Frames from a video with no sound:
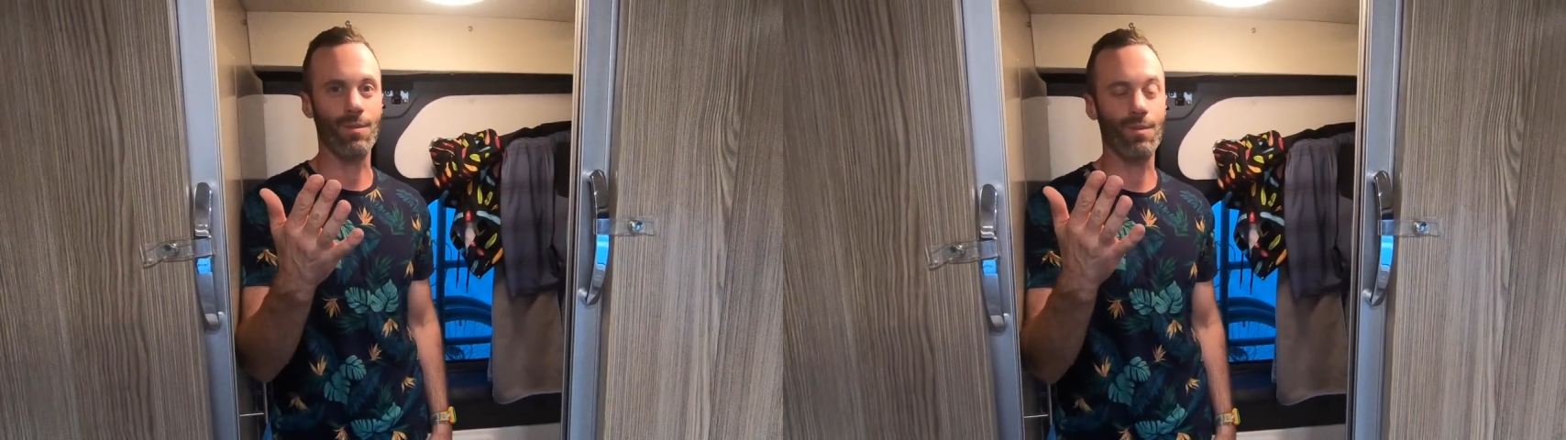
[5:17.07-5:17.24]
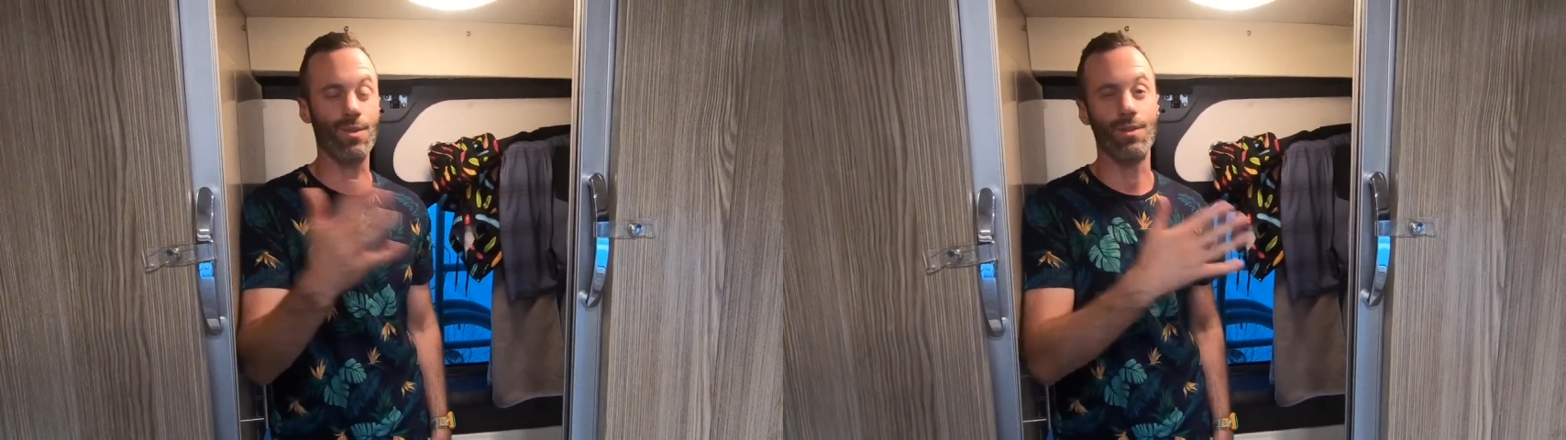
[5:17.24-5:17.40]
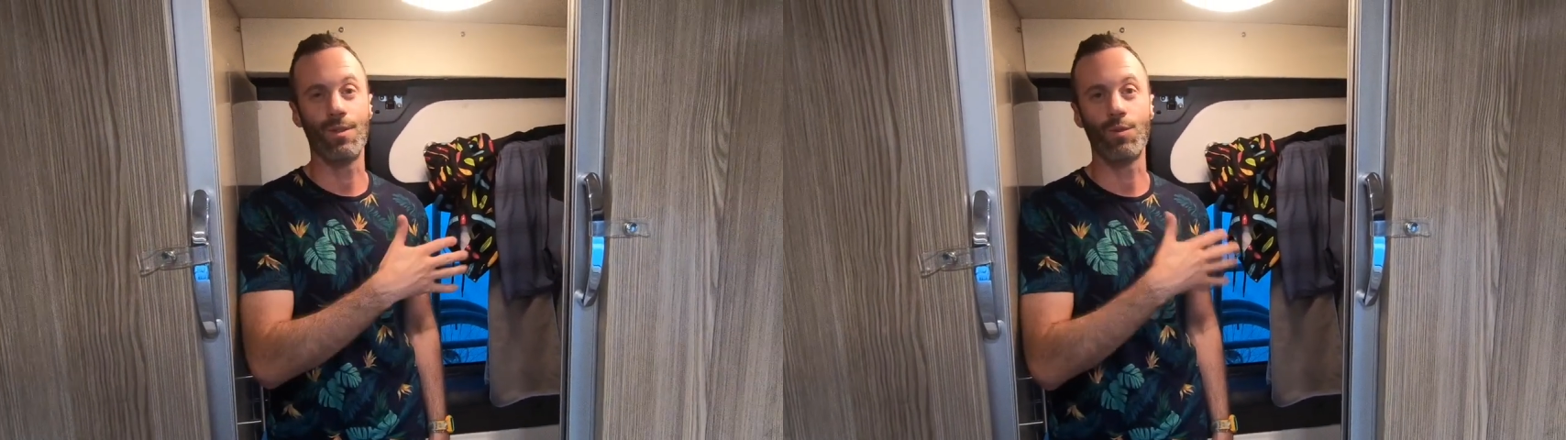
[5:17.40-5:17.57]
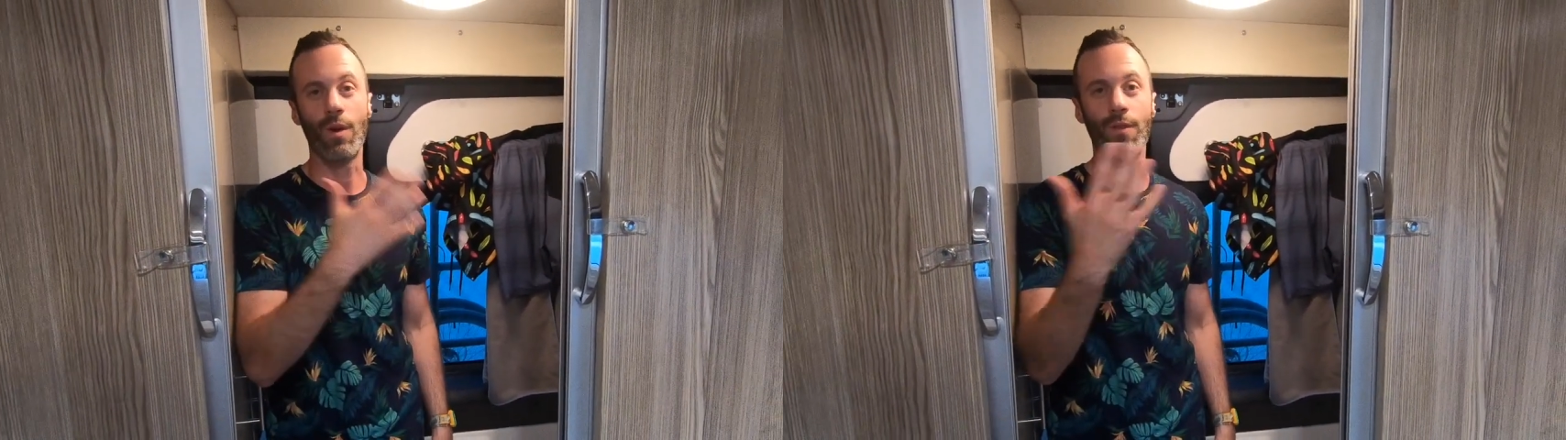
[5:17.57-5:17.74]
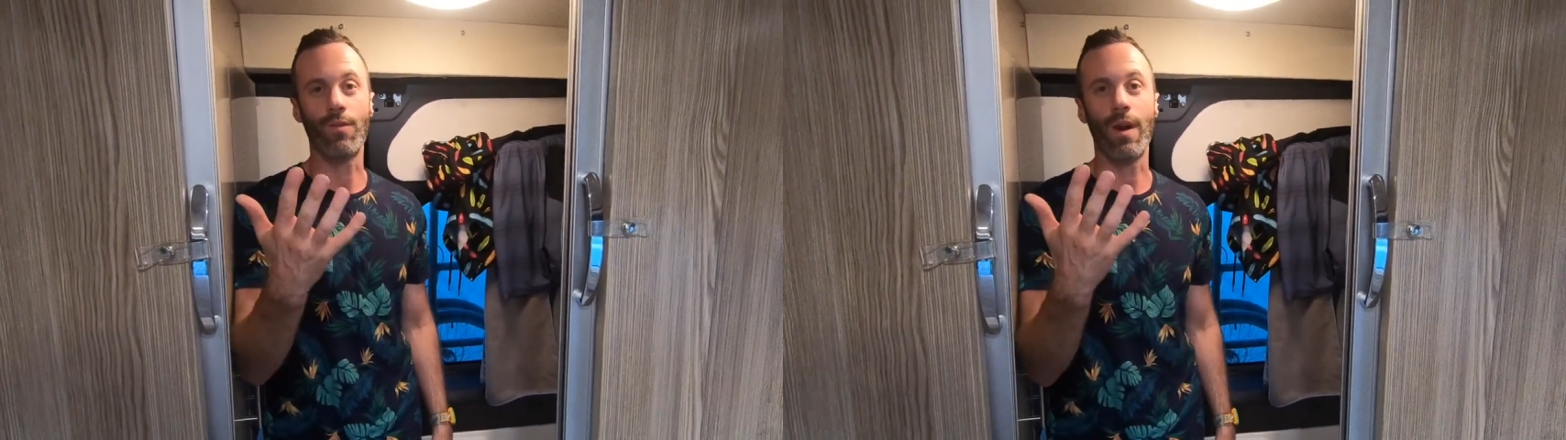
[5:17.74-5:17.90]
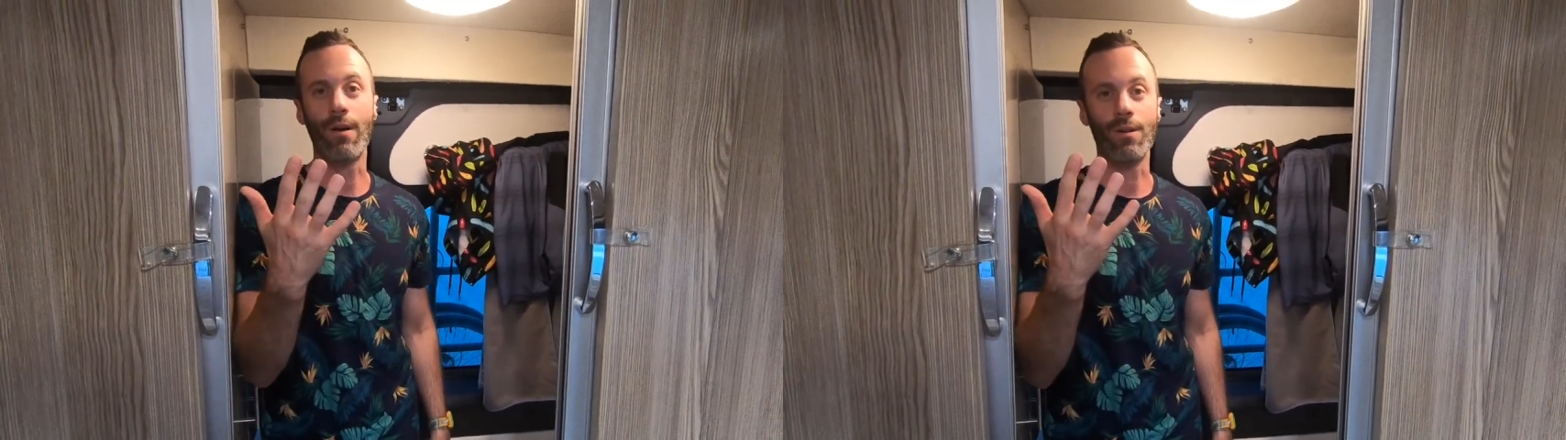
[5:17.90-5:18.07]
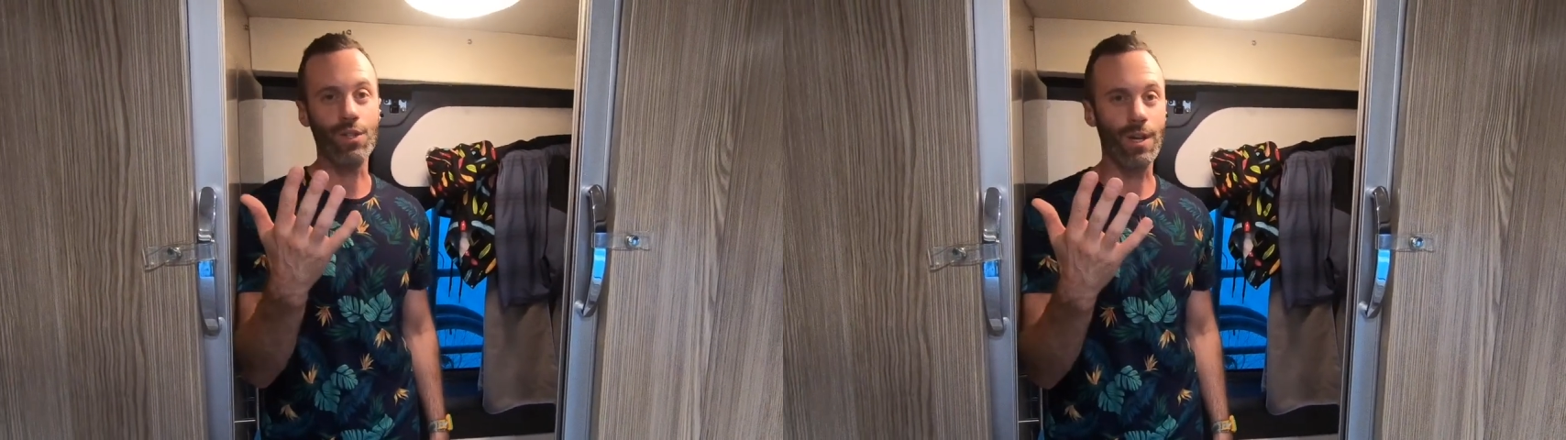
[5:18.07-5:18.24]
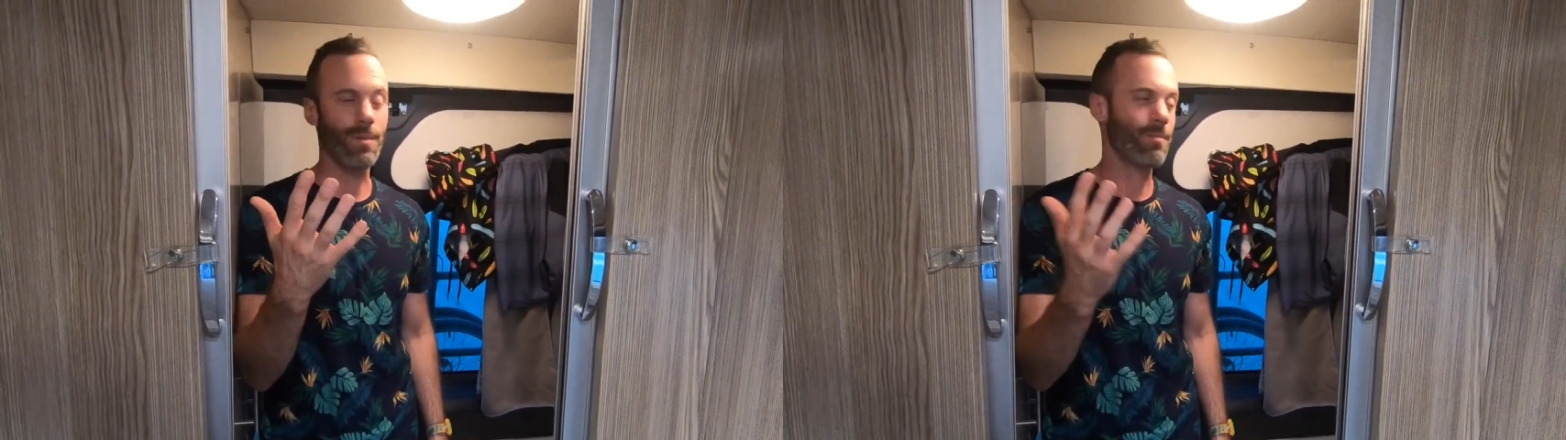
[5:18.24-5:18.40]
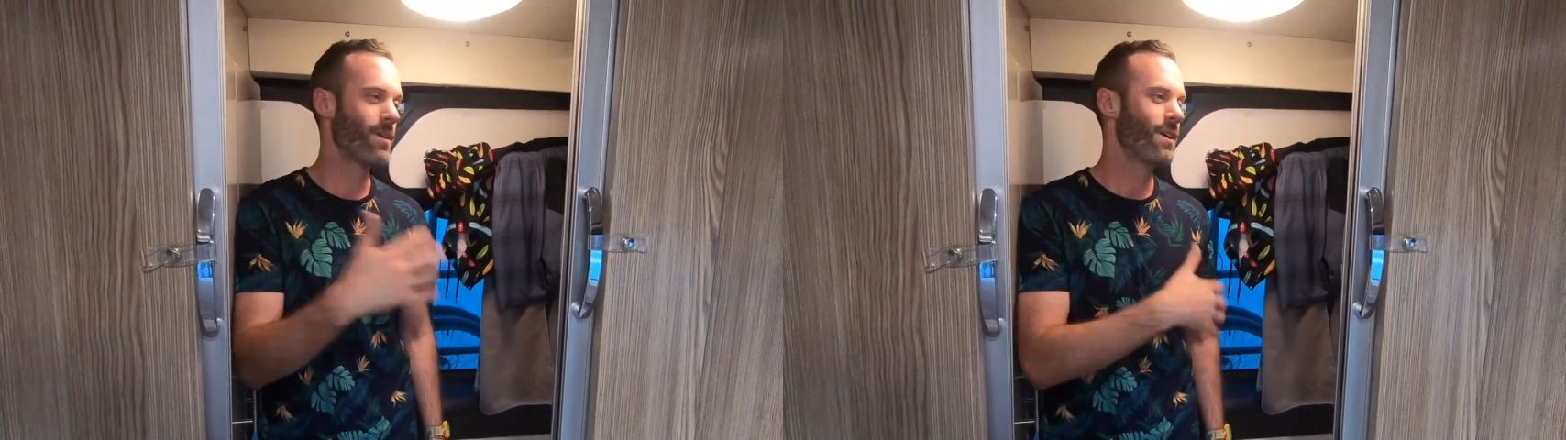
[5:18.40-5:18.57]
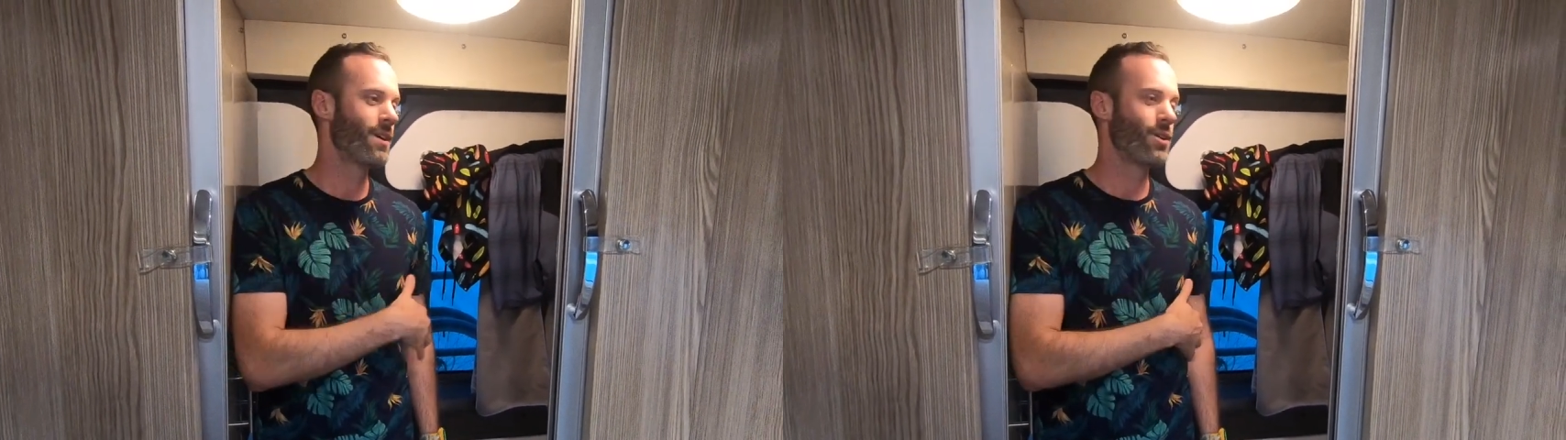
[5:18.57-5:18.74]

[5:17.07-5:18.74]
which is a 24-hour gym.